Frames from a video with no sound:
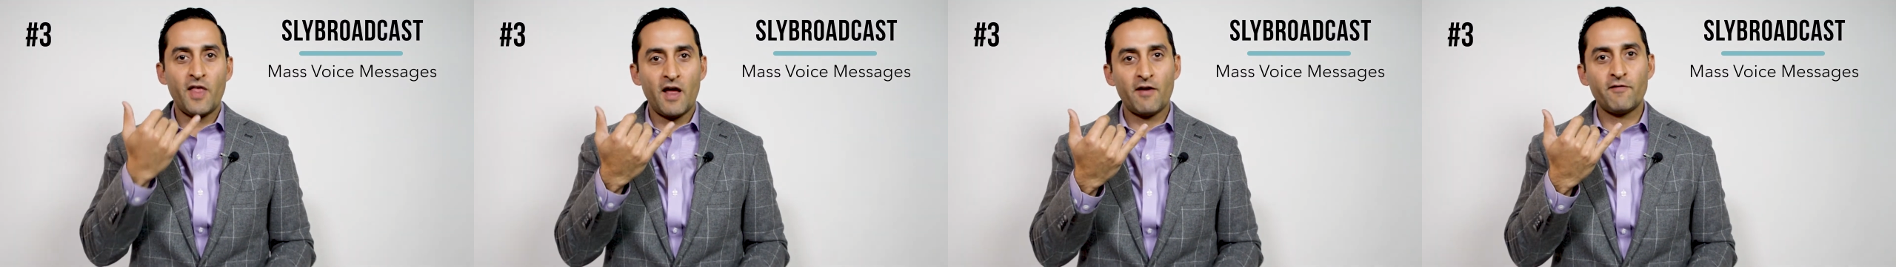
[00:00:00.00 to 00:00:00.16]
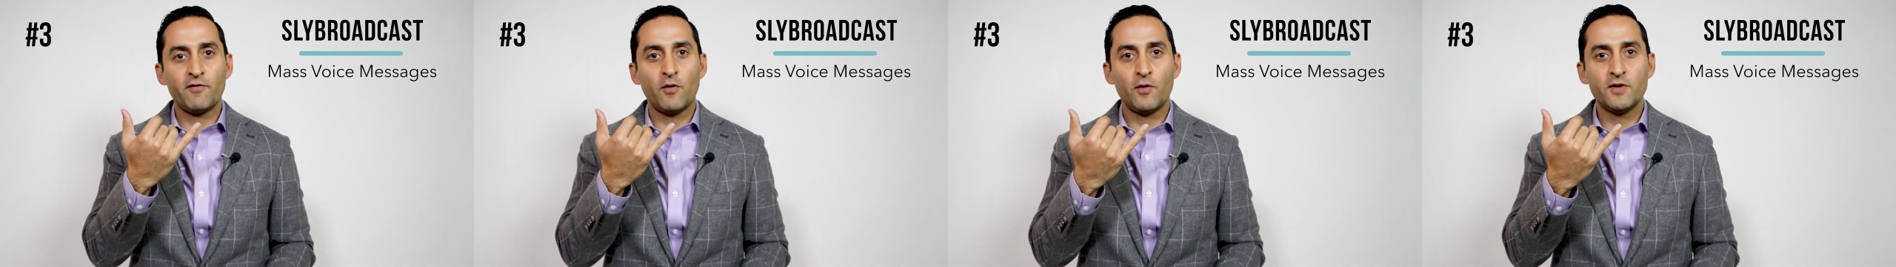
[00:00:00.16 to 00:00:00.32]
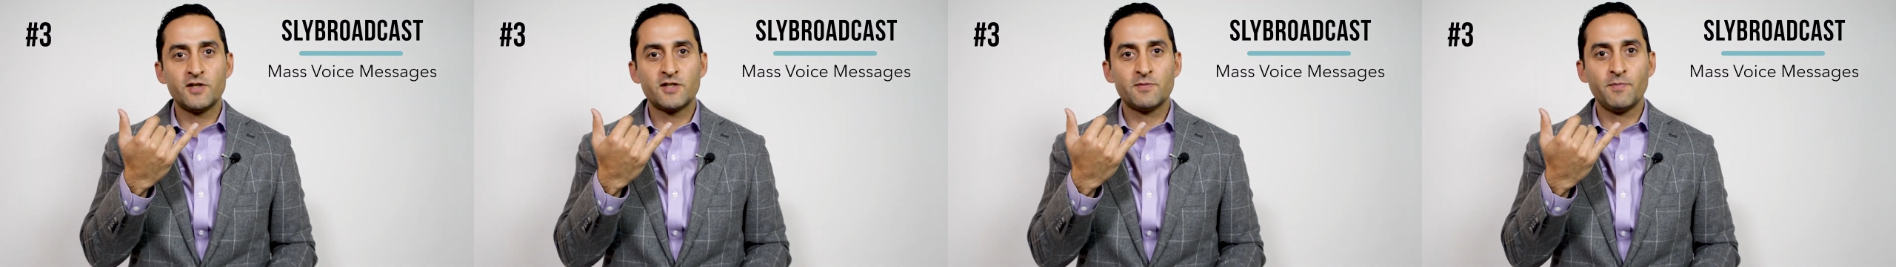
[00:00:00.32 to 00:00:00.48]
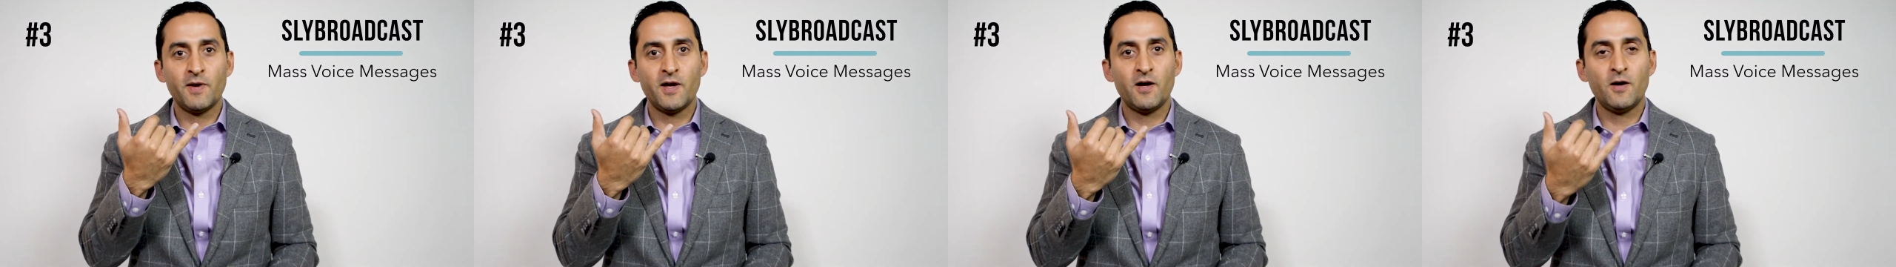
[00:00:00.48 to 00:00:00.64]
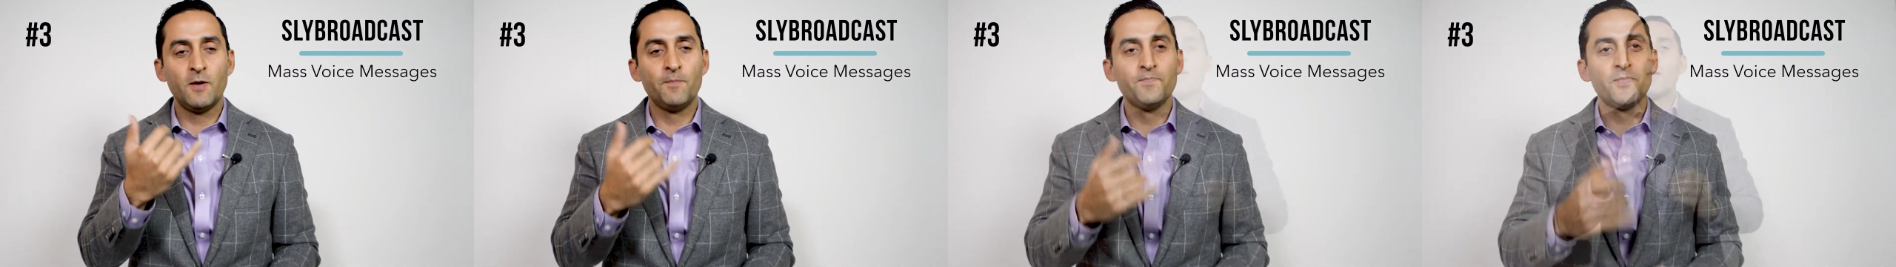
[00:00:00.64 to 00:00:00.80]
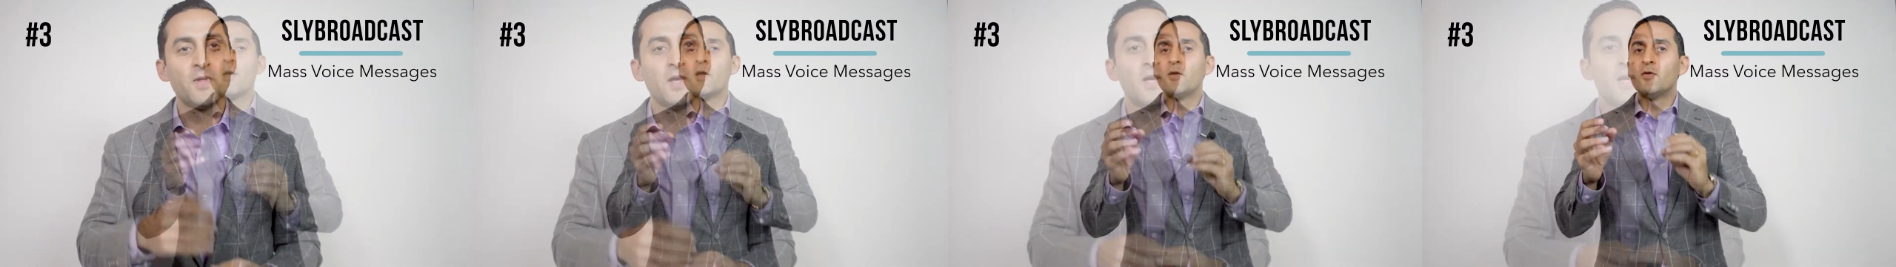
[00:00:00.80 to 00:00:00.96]
that
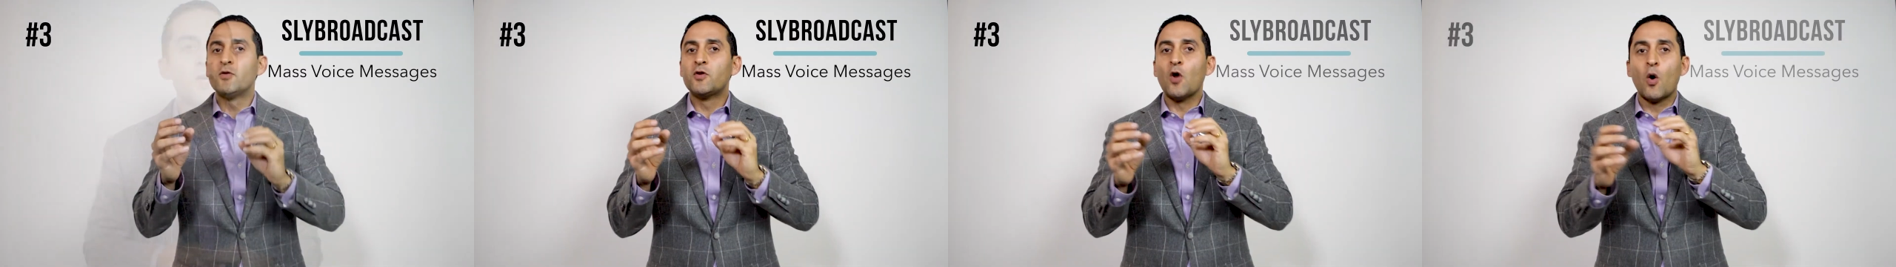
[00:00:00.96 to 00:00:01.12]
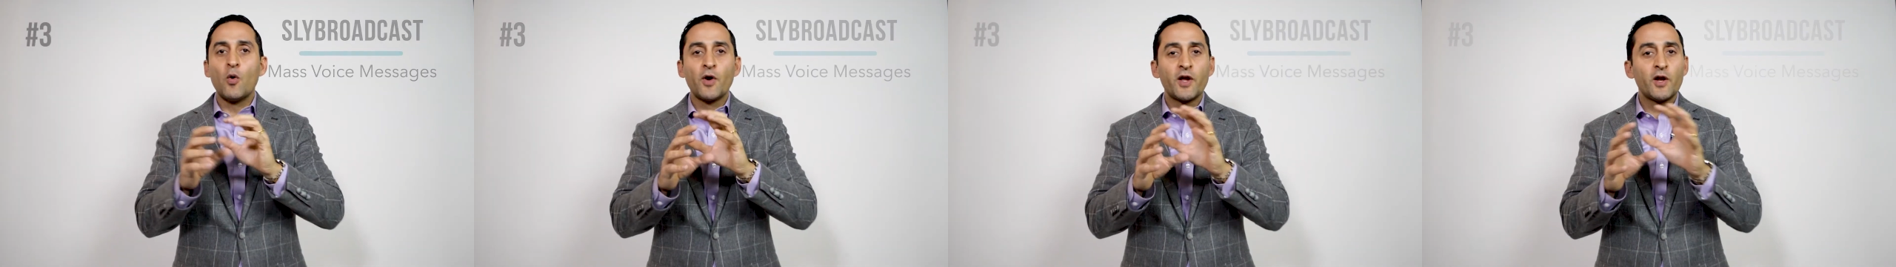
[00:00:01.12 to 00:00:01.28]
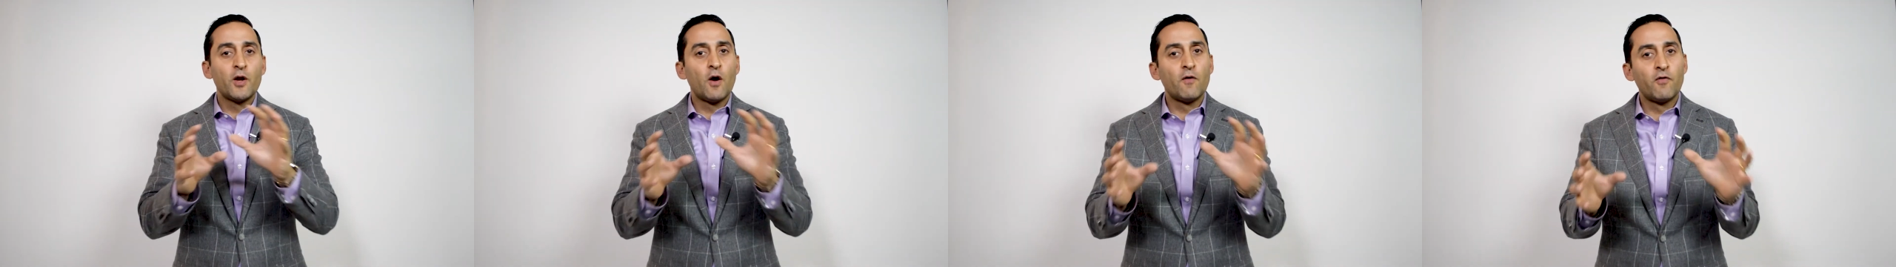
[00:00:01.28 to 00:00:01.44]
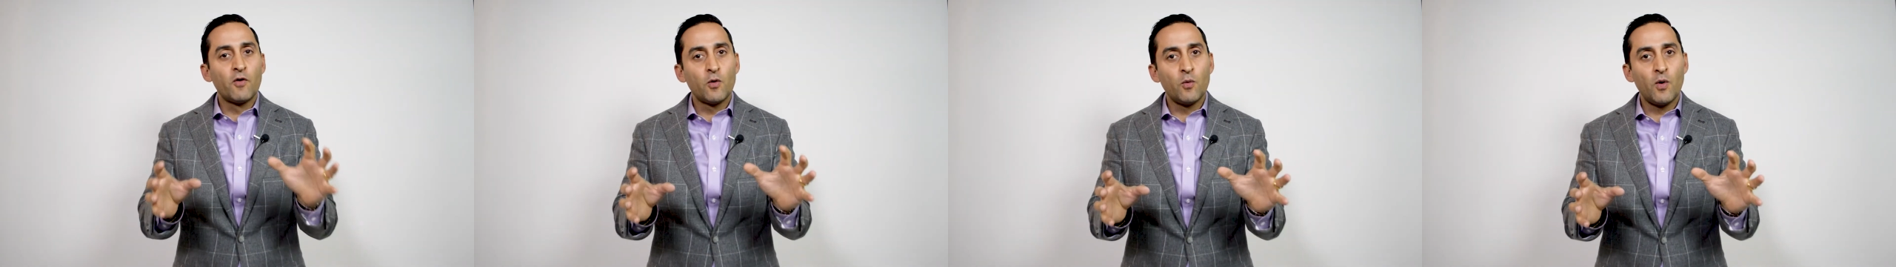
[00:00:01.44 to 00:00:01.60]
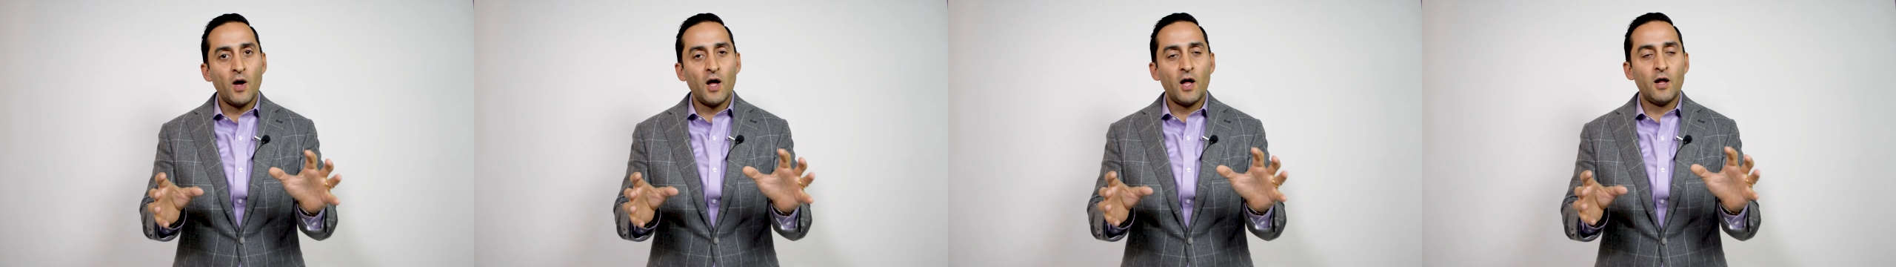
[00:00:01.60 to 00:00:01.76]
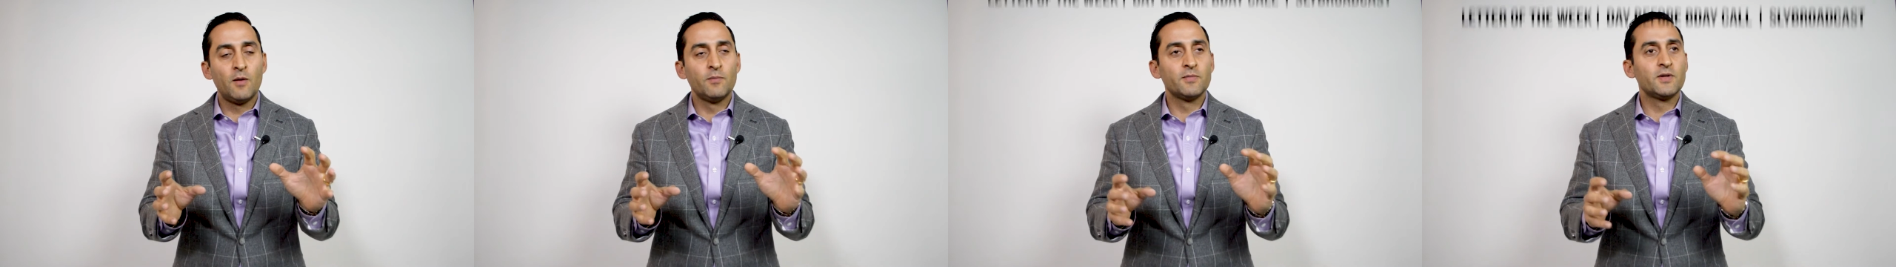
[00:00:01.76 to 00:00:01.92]
voicemail. Don't get
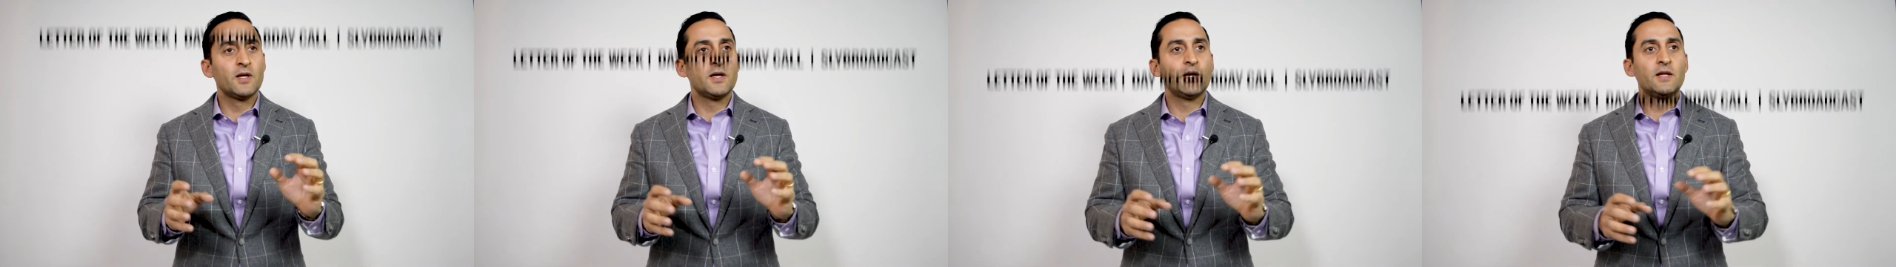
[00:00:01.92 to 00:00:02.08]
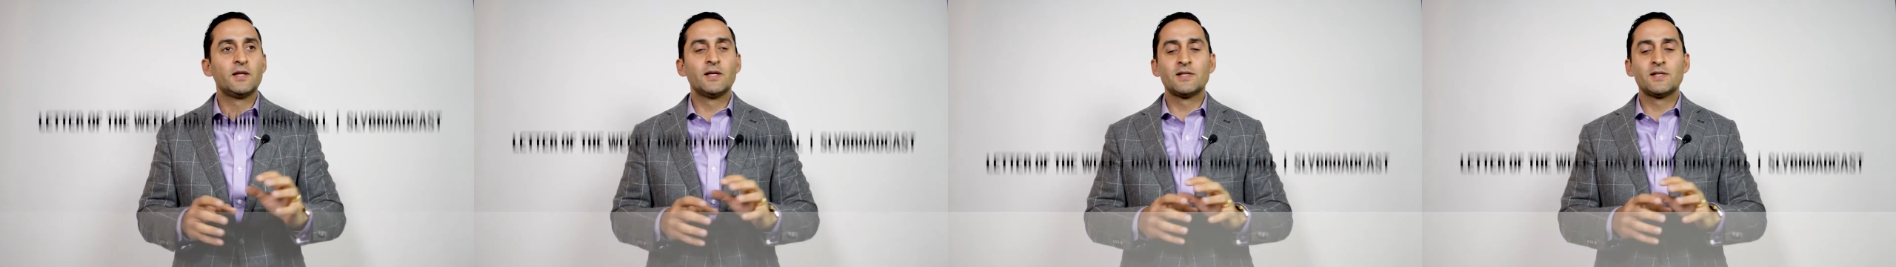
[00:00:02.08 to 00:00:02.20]
overwhelmed.